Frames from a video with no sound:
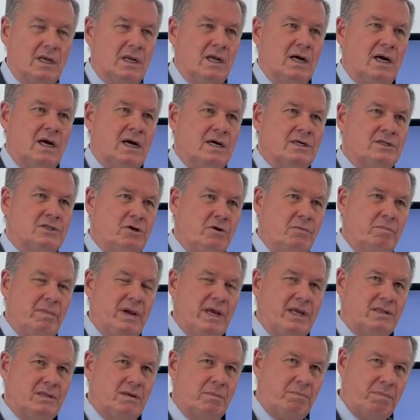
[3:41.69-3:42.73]
Uh, to
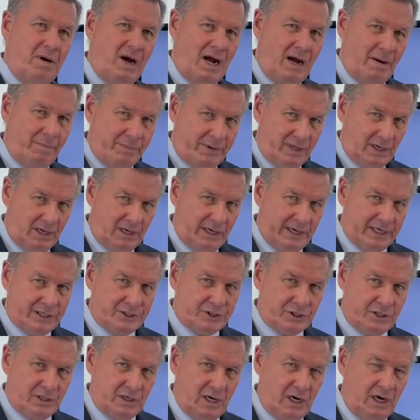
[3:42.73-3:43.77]
meet the
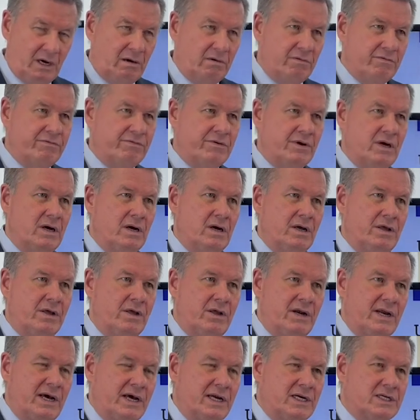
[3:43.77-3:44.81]
population of uh,
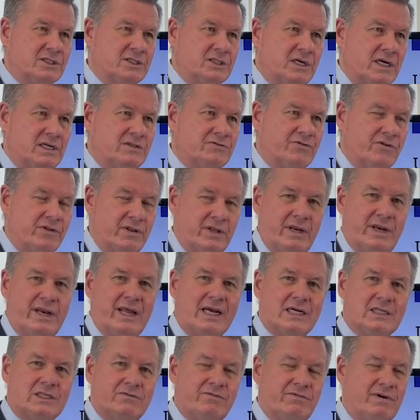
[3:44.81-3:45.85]
United States for the
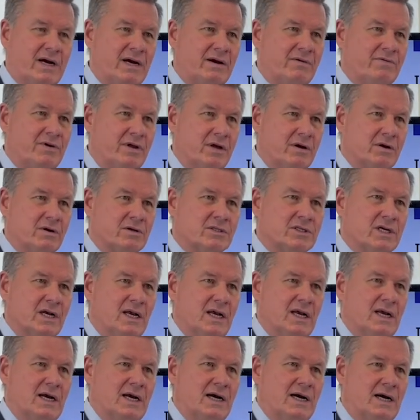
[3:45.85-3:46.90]
next five years,
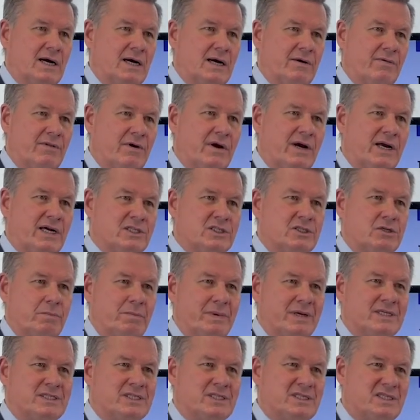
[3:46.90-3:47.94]
uh, there has to
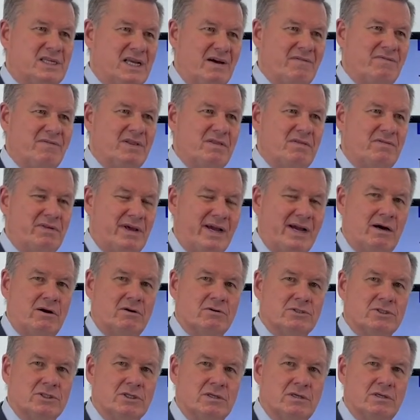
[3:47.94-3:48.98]
be
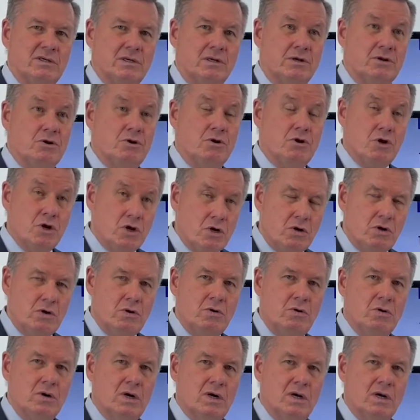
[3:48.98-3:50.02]
7,000
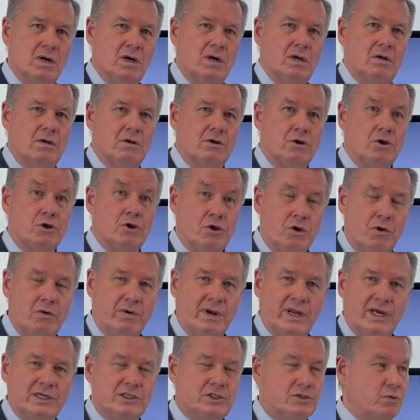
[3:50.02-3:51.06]
new
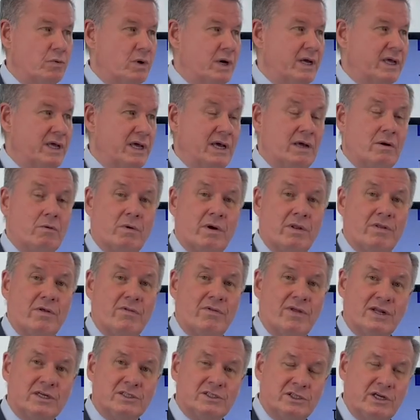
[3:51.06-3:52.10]
units. Well, again, whether
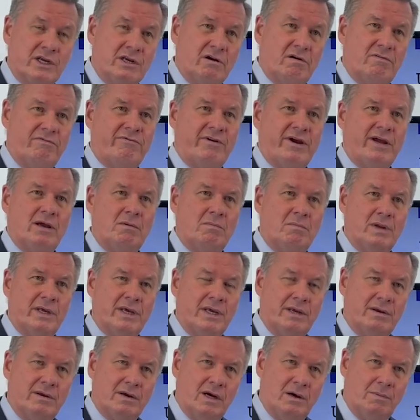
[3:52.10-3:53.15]
that's single
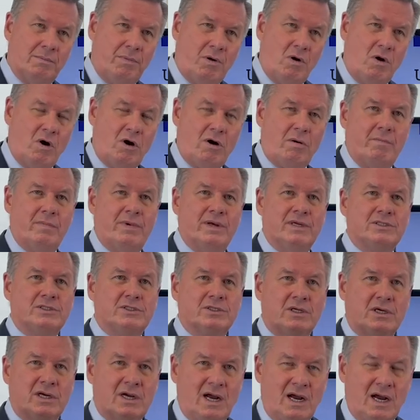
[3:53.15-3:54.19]
family,
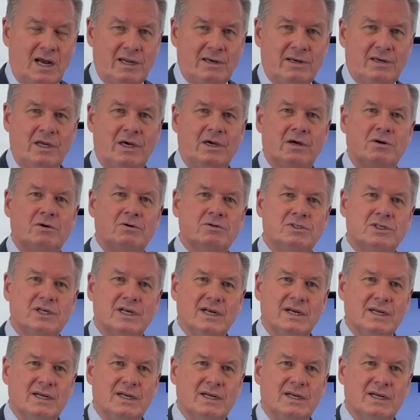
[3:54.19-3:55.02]
apartments, condos,